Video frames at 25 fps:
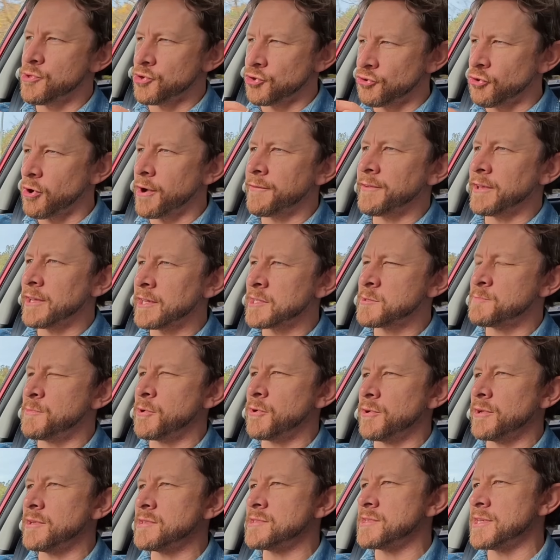the driving
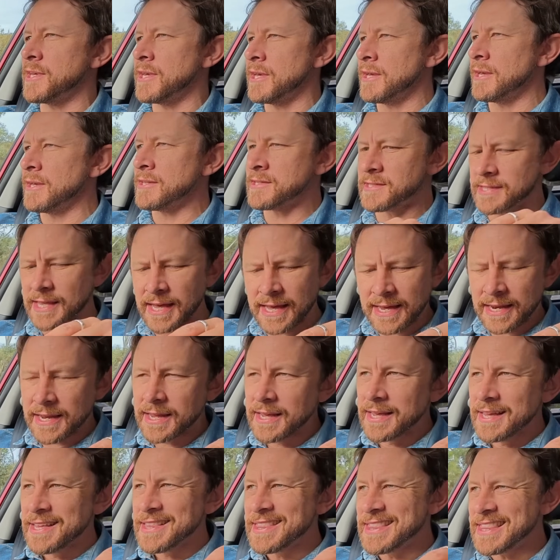experience here. It's that
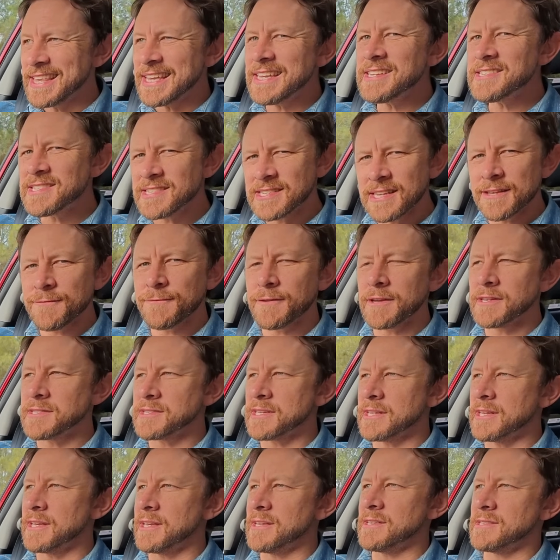these
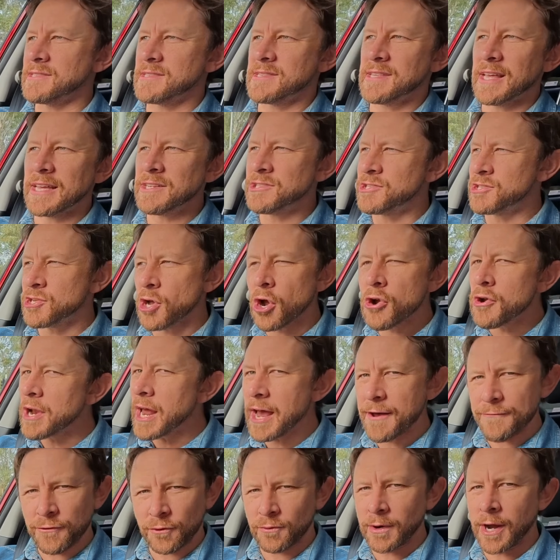CVTs, they don't
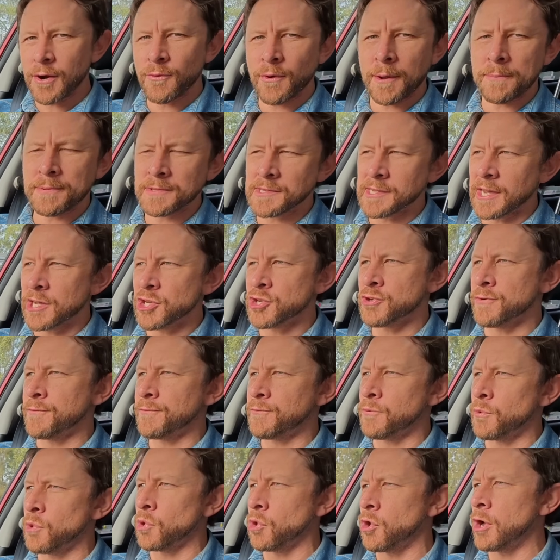have a great reputation
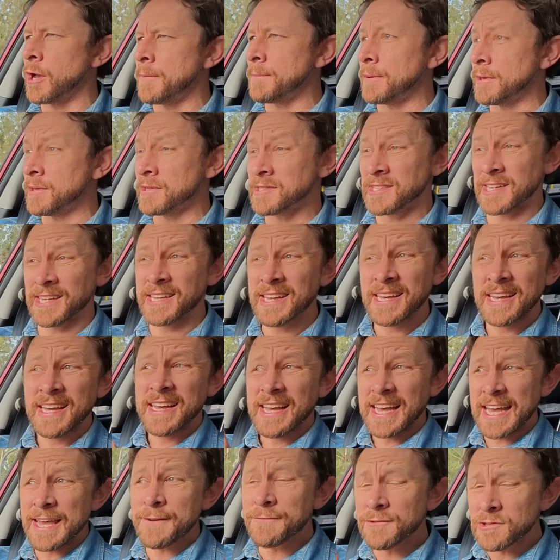for reliability.
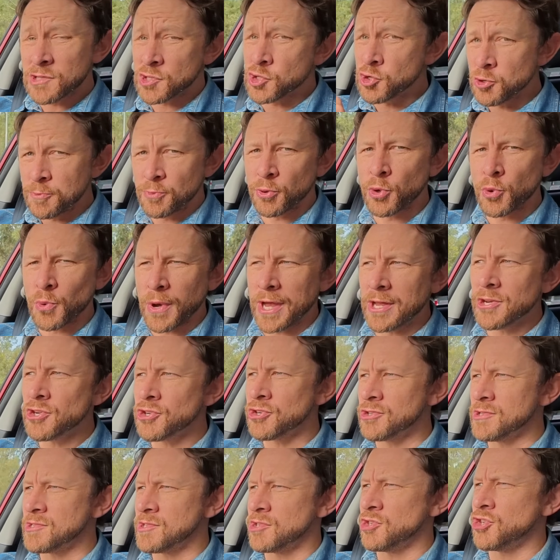Even Subaru
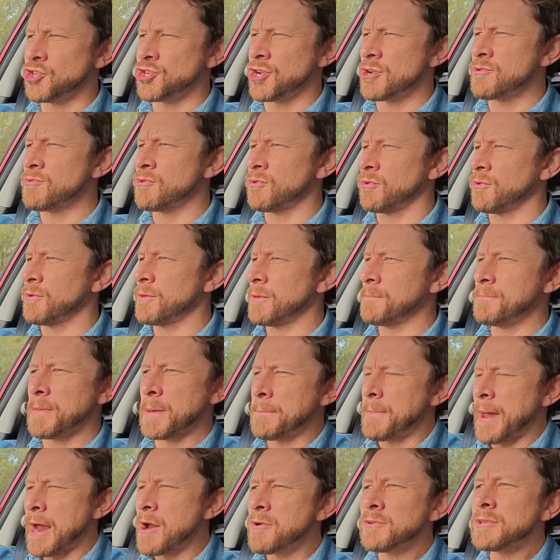engines in general,
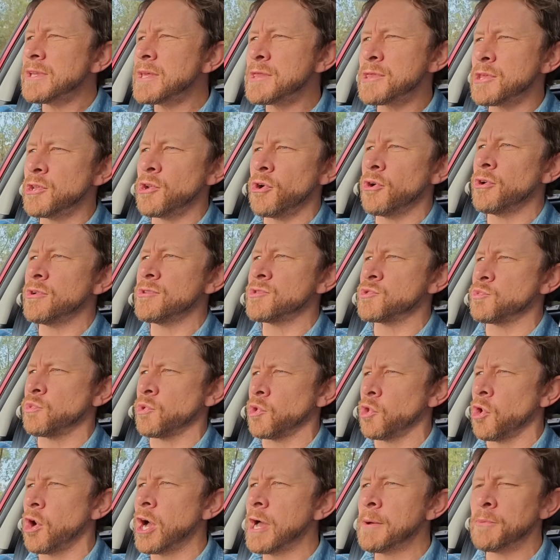apparently they're not as
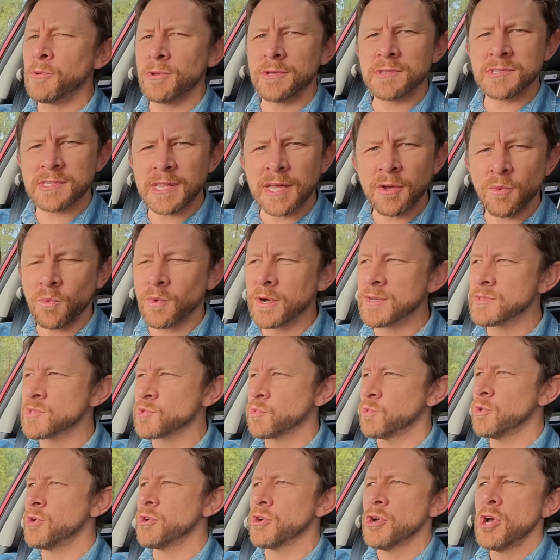reliable as they
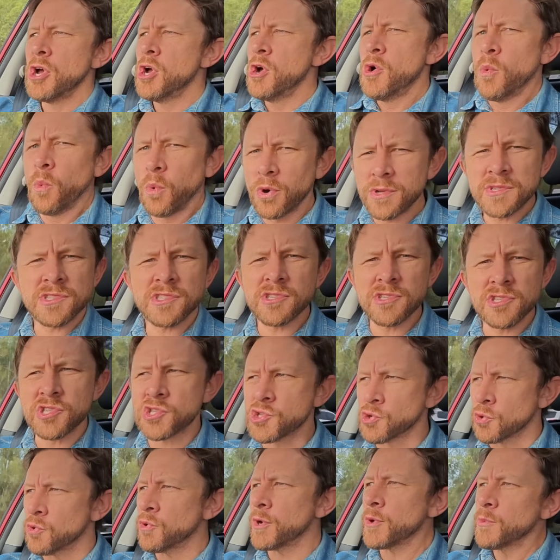once were. What's the
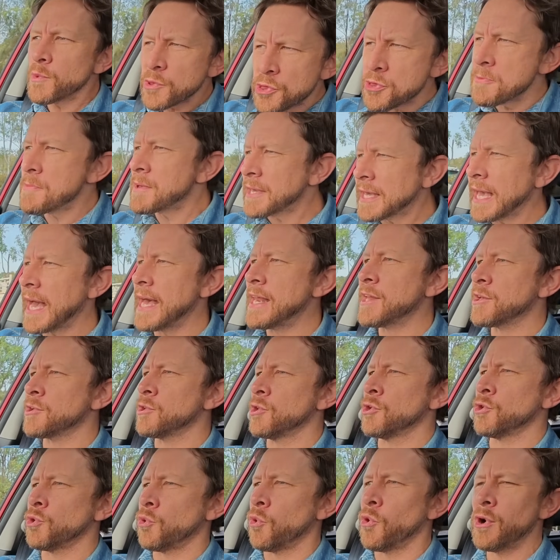story with the
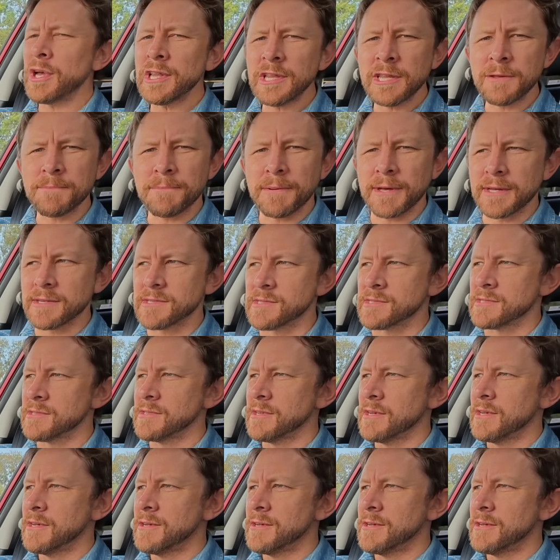mechanical and oily bits?